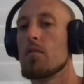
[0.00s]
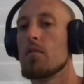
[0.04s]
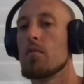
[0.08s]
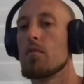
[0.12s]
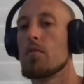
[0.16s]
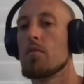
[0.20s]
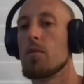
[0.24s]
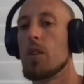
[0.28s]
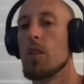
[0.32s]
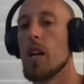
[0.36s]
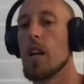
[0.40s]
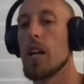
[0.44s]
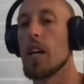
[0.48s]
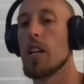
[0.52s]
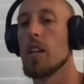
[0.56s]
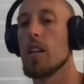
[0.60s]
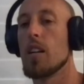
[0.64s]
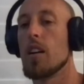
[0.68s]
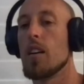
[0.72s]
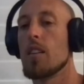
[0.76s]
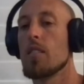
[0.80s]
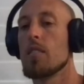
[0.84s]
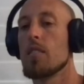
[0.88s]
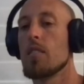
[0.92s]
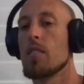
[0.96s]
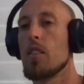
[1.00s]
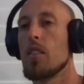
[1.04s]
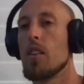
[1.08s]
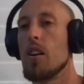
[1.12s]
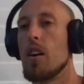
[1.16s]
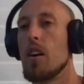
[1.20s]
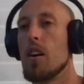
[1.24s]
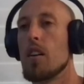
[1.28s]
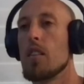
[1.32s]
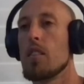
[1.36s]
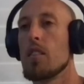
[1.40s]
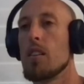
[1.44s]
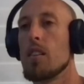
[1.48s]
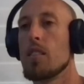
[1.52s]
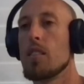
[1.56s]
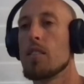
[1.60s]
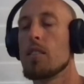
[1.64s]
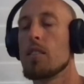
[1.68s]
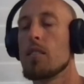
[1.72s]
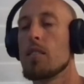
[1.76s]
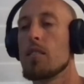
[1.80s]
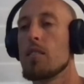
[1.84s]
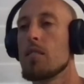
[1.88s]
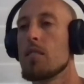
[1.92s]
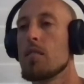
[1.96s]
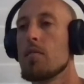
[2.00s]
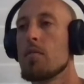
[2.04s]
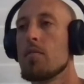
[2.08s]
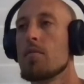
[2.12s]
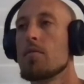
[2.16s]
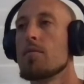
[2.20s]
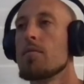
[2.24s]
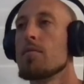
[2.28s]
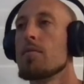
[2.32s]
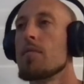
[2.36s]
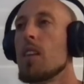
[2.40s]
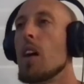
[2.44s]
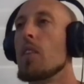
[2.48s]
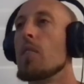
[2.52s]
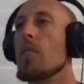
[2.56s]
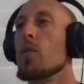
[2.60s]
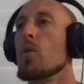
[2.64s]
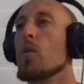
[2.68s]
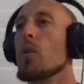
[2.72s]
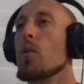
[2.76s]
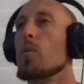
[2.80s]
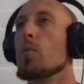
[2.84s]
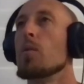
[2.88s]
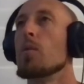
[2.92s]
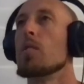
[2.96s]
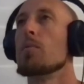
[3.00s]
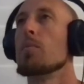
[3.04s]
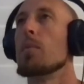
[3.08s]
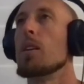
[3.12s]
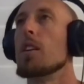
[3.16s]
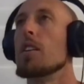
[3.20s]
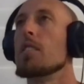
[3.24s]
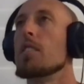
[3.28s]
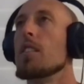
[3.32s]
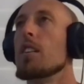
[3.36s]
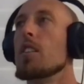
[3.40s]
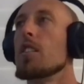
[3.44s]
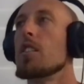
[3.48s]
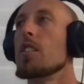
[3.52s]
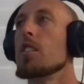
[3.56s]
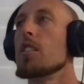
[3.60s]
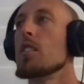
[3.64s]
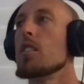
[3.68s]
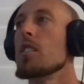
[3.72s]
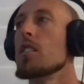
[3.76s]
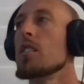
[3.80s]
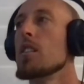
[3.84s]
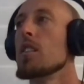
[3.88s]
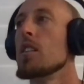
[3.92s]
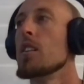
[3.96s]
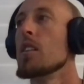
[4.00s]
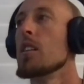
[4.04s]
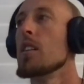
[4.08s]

when I get lost in thought, as everyone will in meditation,